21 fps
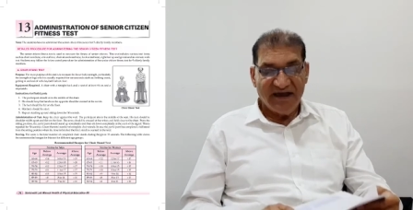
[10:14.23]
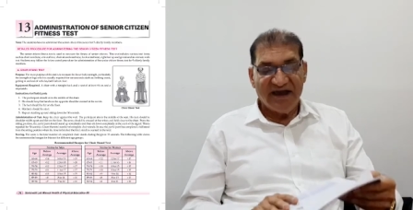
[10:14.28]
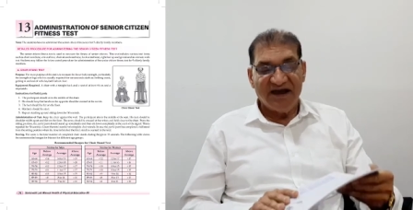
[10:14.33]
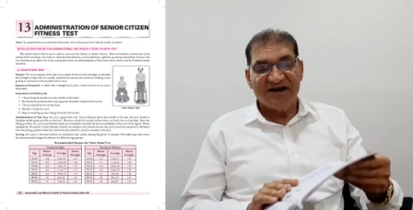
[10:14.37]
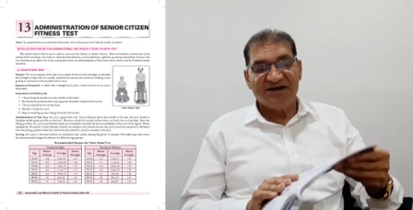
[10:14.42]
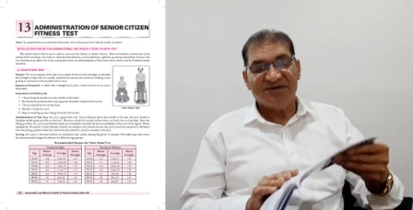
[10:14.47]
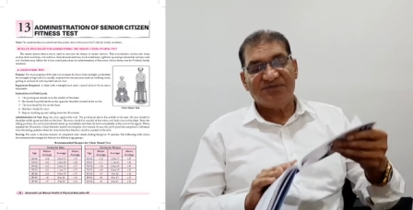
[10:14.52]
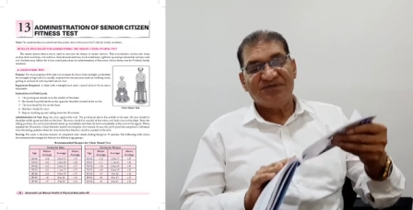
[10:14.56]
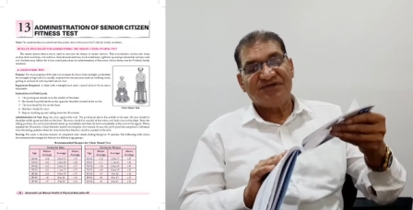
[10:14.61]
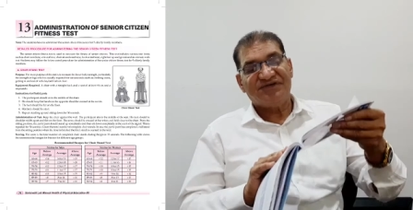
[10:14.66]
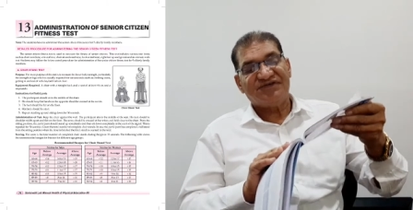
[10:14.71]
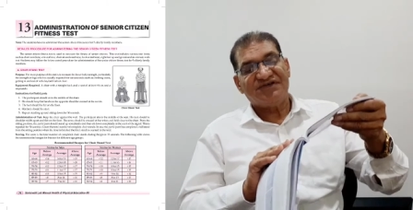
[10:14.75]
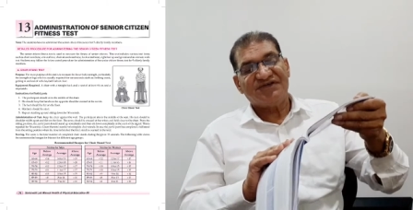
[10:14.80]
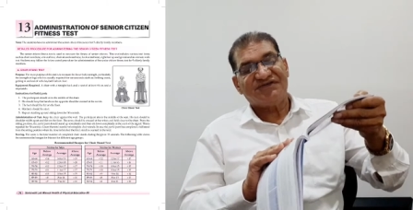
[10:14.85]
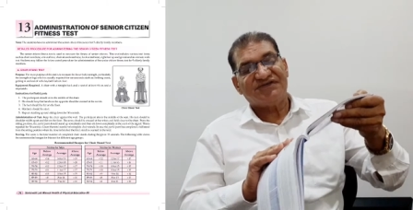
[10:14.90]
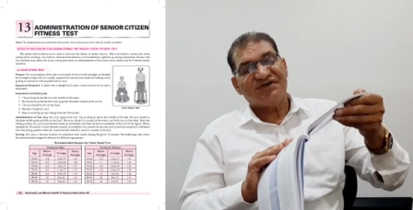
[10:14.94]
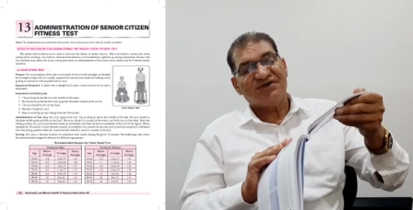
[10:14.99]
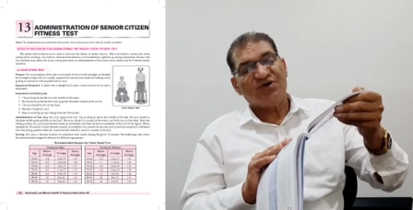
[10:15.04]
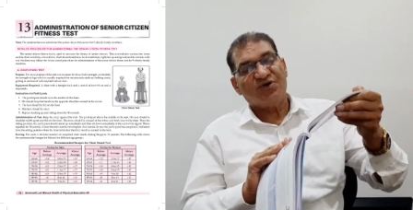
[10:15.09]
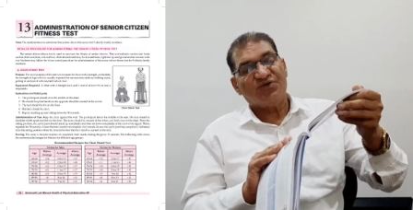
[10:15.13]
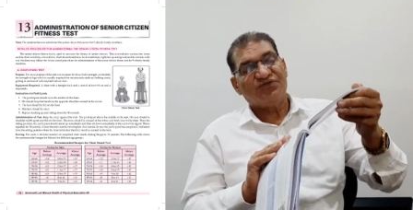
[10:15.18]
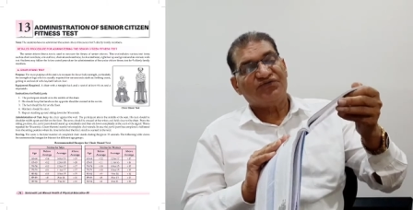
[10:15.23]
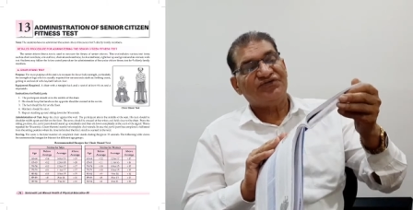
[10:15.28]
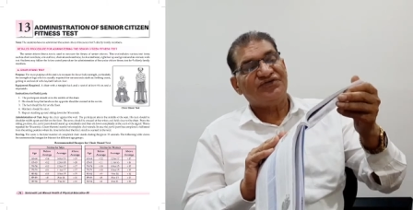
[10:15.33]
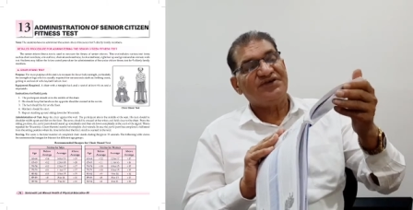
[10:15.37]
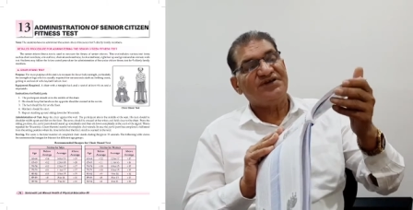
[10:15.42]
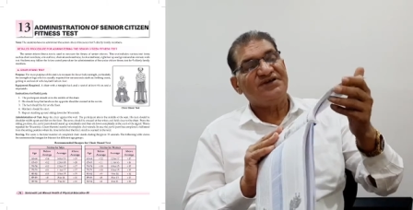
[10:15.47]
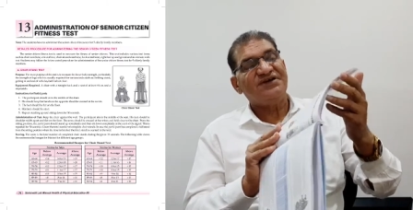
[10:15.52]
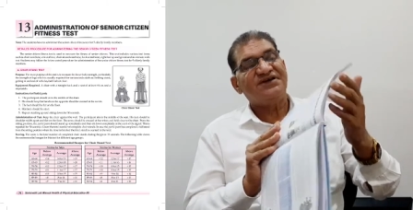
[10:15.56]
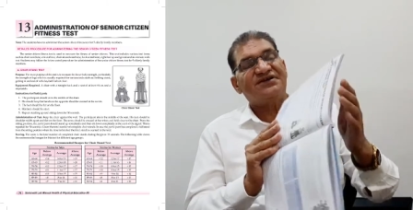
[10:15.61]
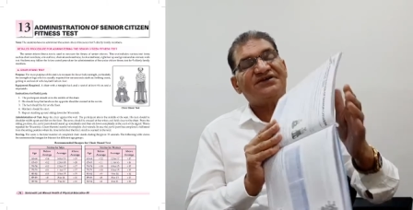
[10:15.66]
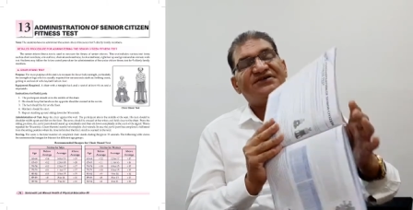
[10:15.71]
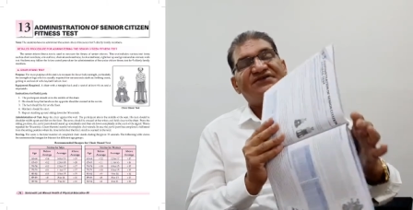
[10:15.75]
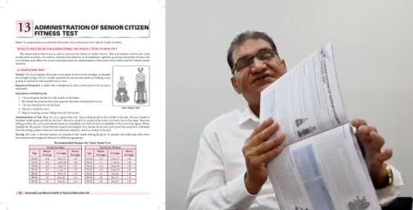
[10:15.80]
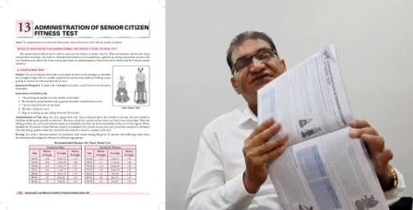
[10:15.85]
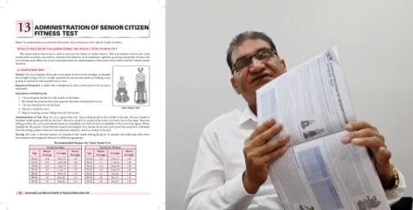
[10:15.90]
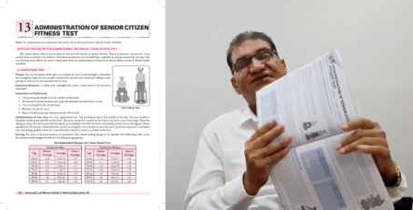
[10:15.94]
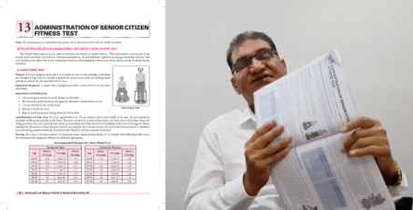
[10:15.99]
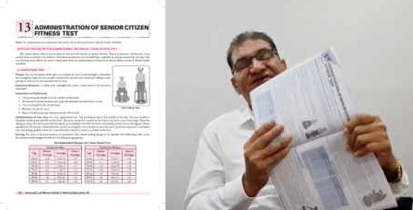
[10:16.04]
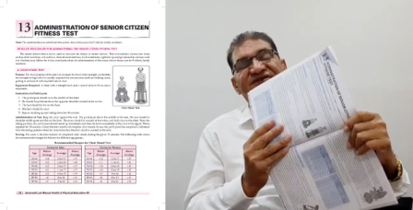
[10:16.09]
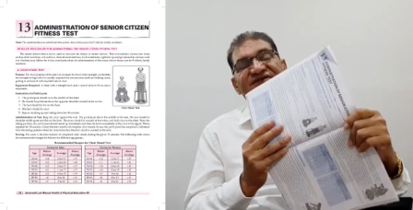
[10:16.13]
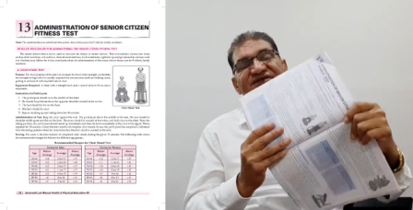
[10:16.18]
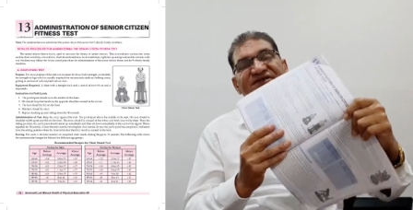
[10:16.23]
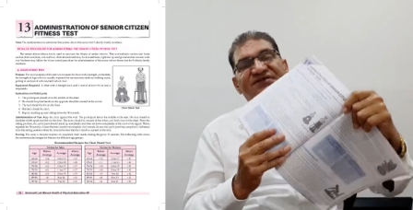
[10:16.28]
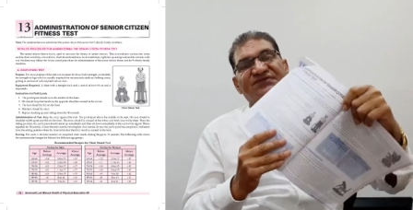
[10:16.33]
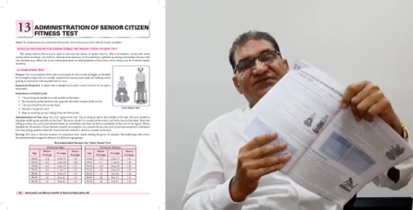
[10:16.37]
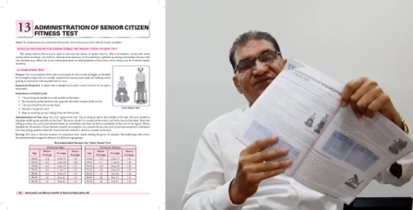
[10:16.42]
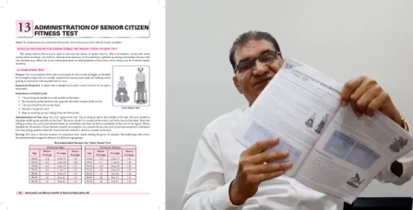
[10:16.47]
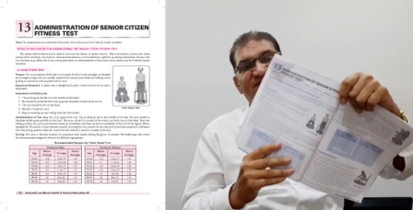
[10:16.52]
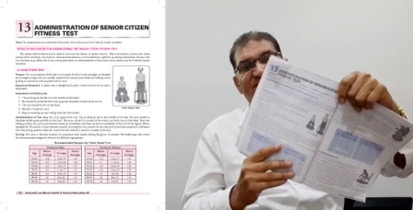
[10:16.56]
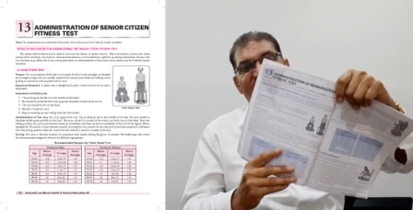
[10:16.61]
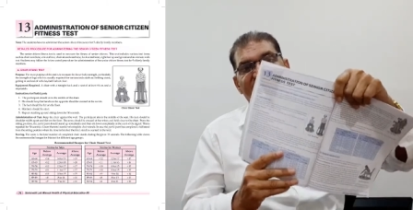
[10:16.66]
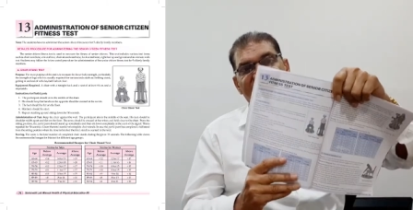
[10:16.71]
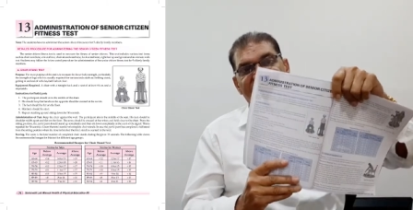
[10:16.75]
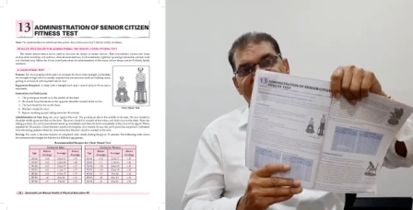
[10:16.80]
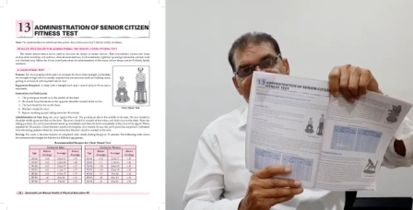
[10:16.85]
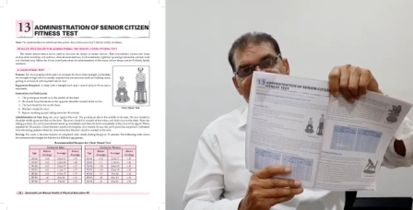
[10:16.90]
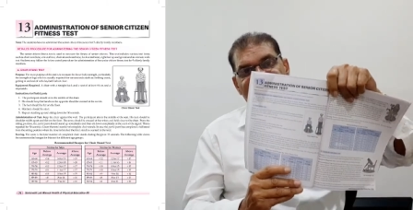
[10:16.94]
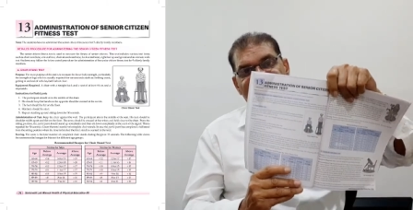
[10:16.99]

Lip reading: administration of senior citizen fitness